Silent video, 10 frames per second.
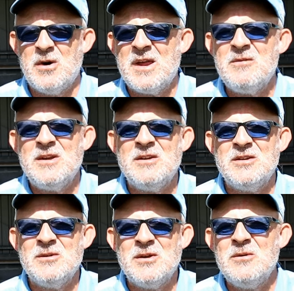Whatever you
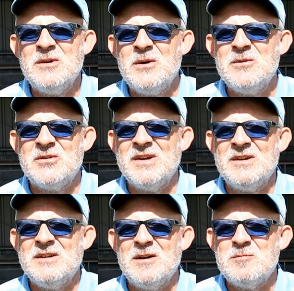do, don't go and see
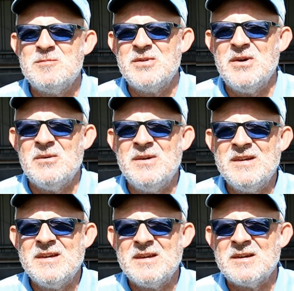a young pro,
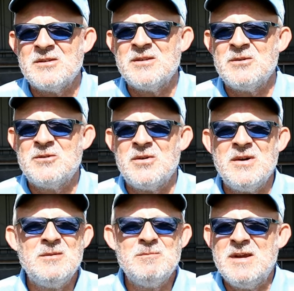because they'll
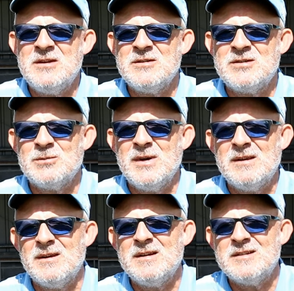try and make you
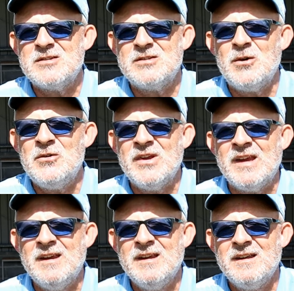swing like
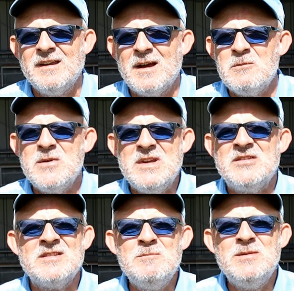Scotty, and we
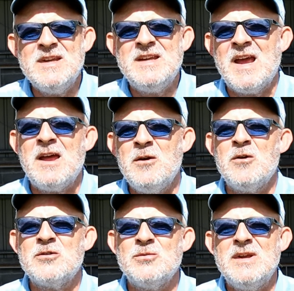simply
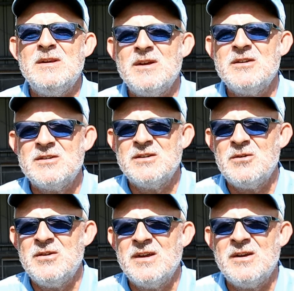cannot swing like
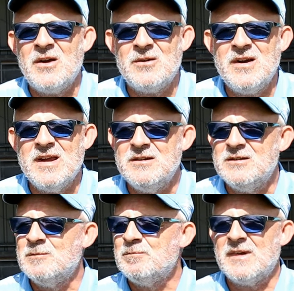Scotty at our
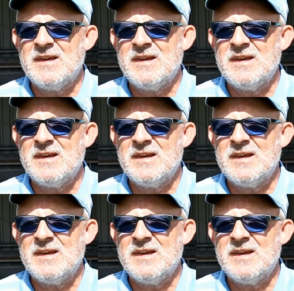age.